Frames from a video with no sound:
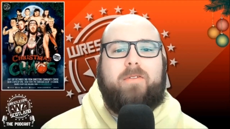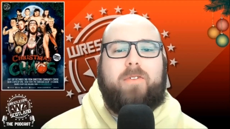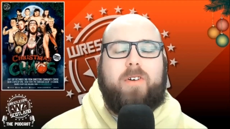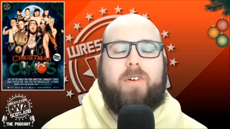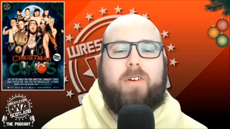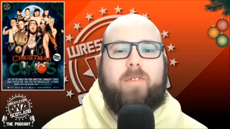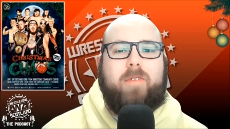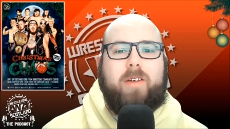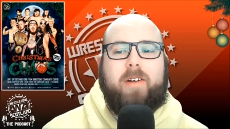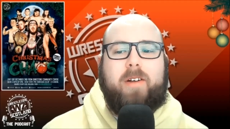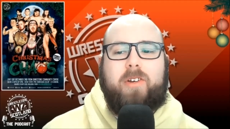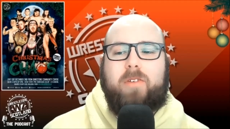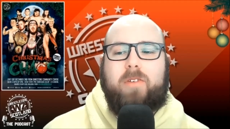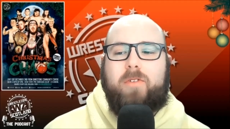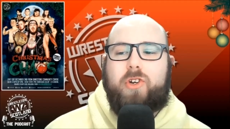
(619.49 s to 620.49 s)
for
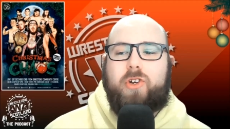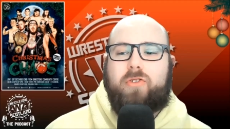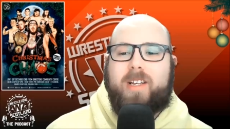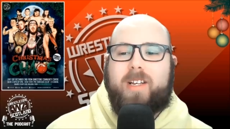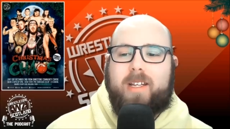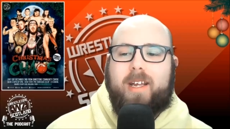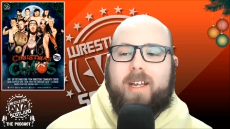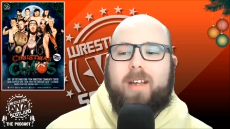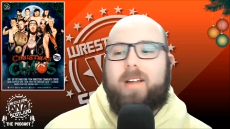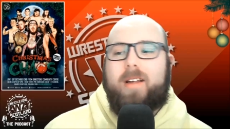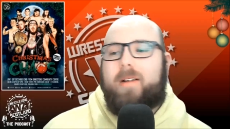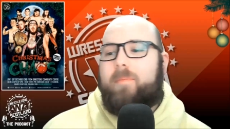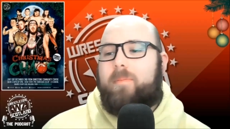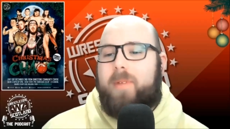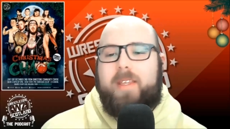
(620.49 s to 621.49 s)
Foundation of the Future recently,
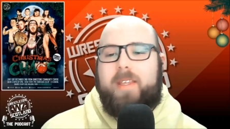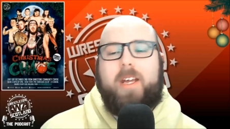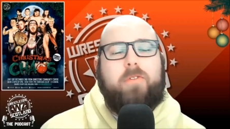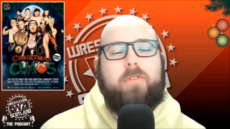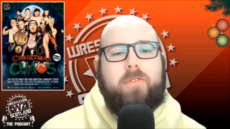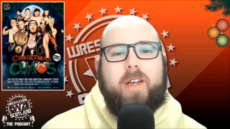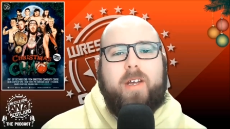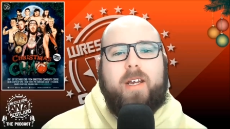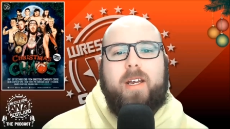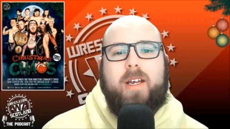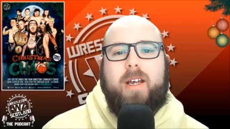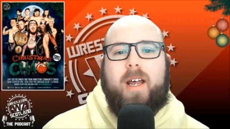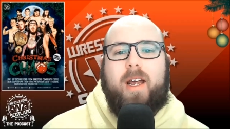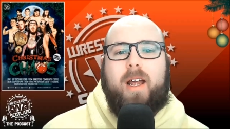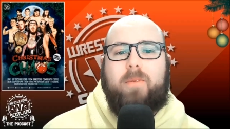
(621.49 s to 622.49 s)
but the outfit
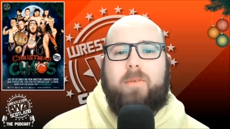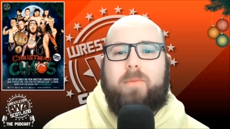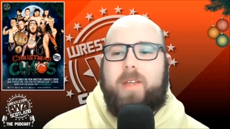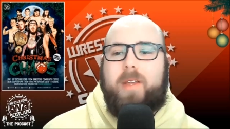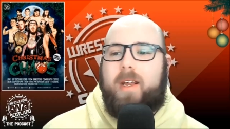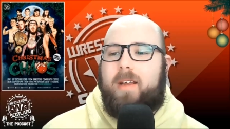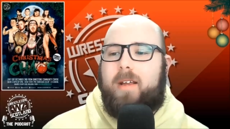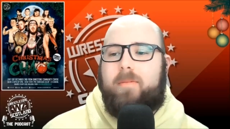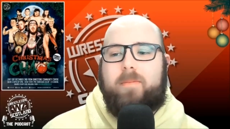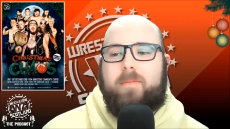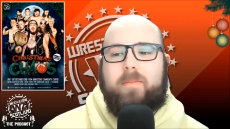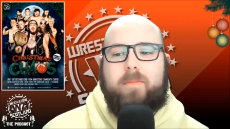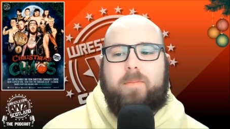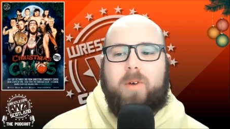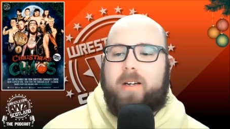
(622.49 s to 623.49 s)
they
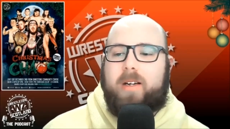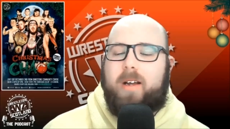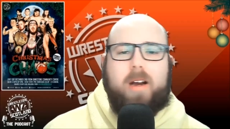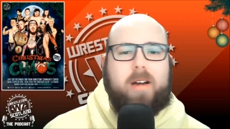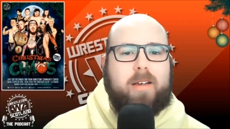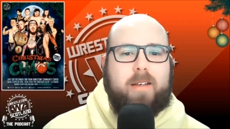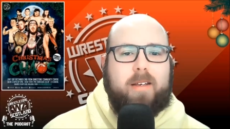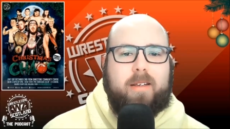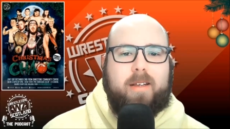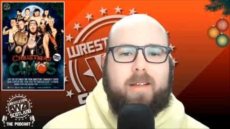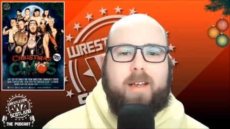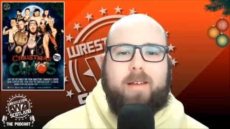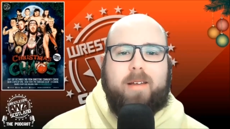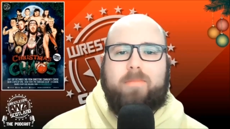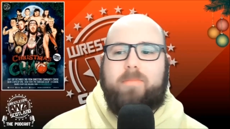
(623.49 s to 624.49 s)
worked hard.
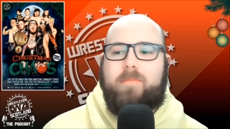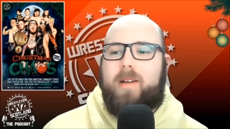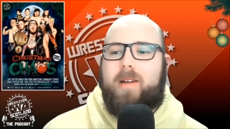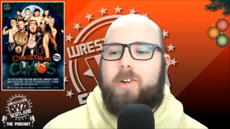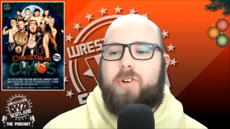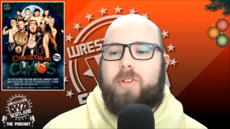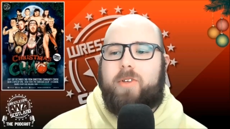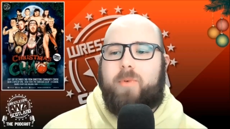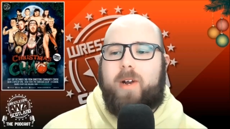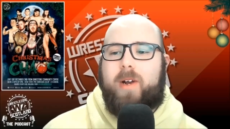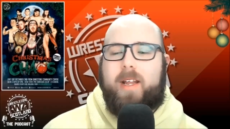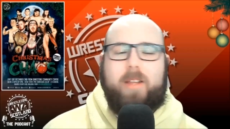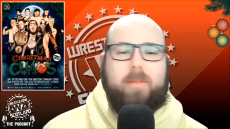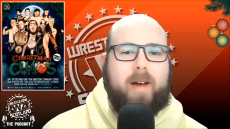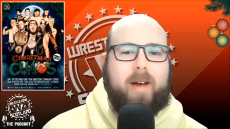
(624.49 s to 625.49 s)
They made sure they were
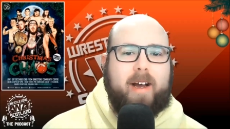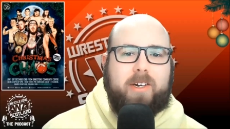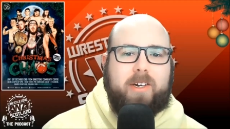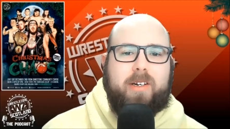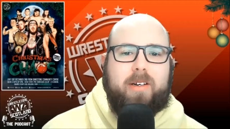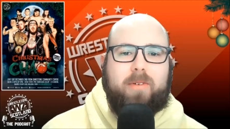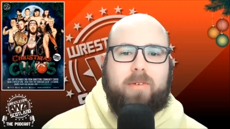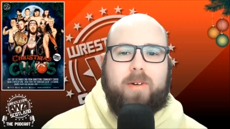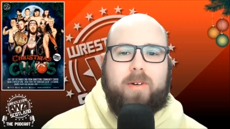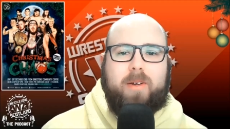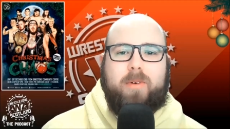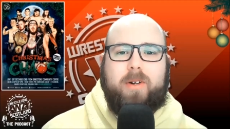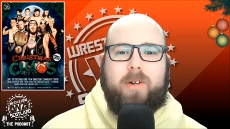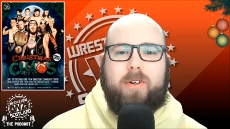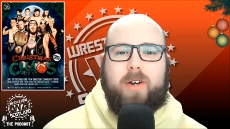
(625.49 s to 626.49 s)
in the match. They were they
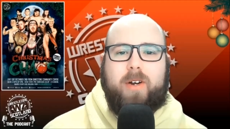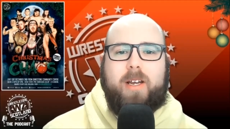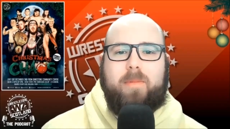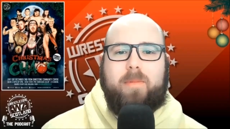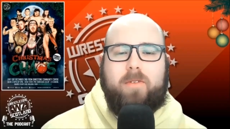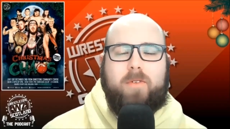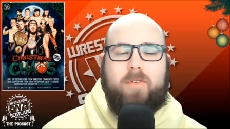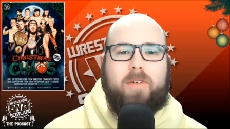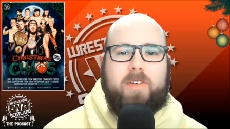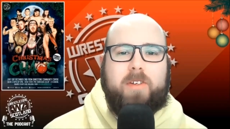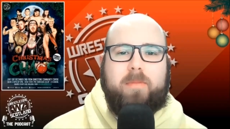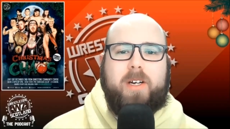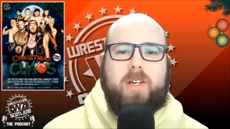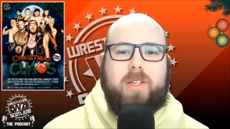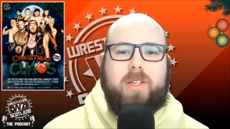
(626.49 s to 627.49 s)
were trying to be involved as
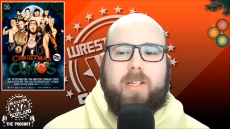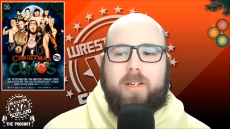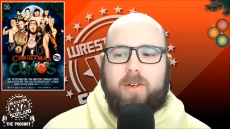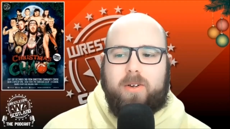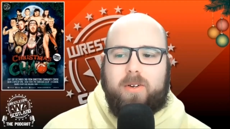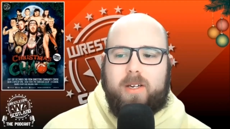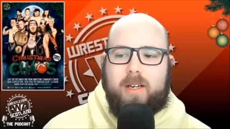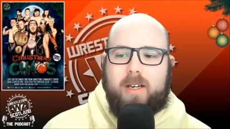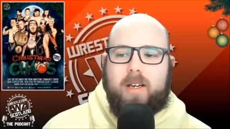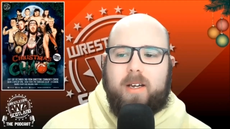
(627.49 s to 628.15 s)
much as they could,